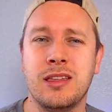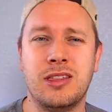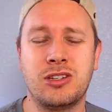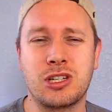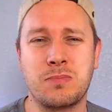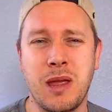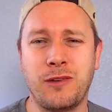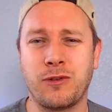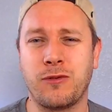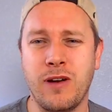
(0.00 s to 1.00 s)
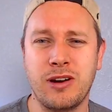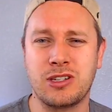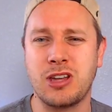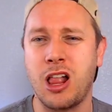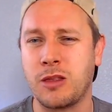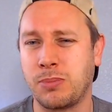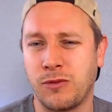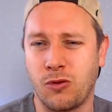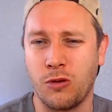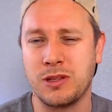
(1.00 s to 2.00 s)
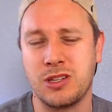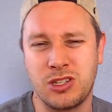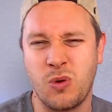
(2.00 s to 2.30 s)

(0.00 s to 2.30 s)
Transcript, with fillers: that just make for very solid performances.